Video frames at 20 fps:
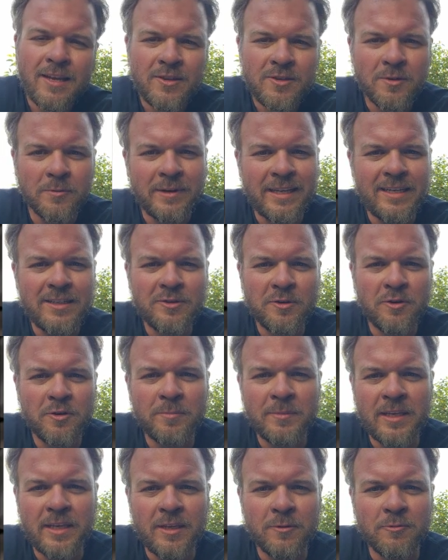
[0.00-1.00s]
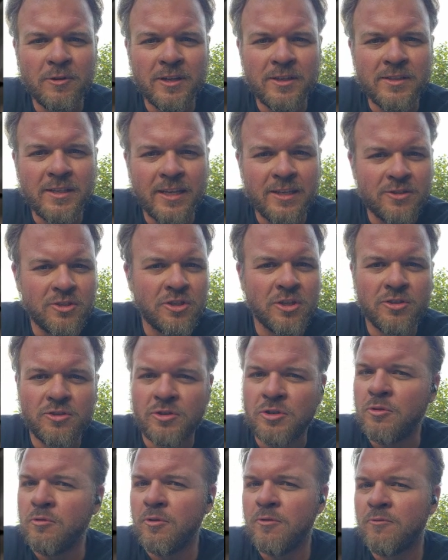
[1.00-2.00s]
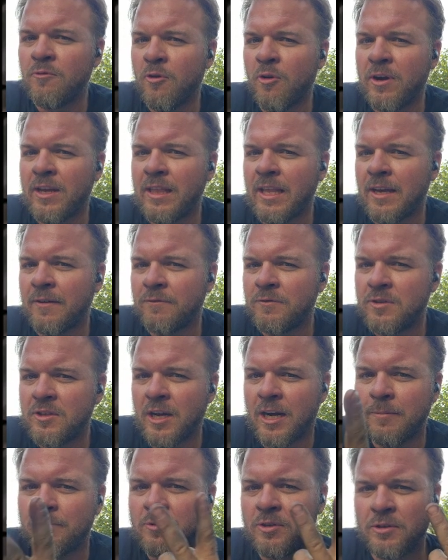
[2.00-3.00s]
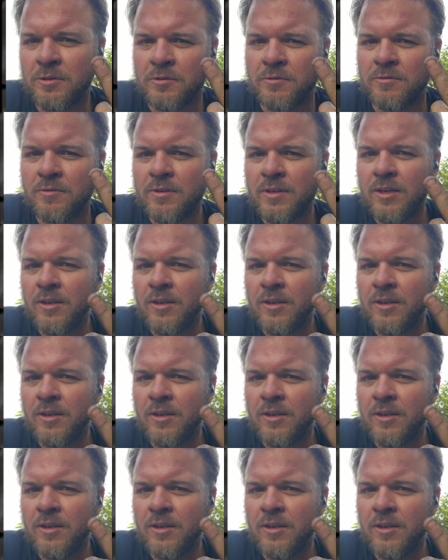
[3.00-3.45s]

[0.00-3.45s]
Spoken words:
So what he told me was, it's just you and Roy left, top two.